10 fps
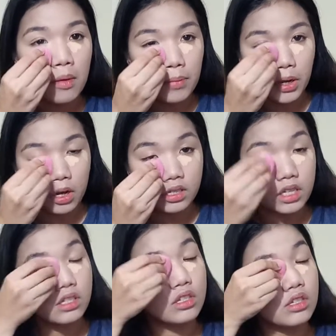because
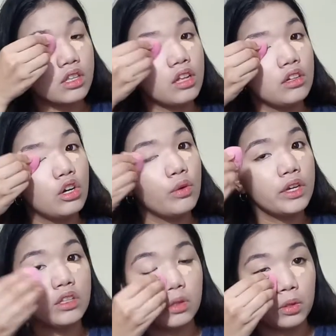it's still
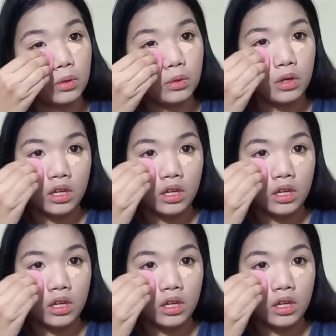going to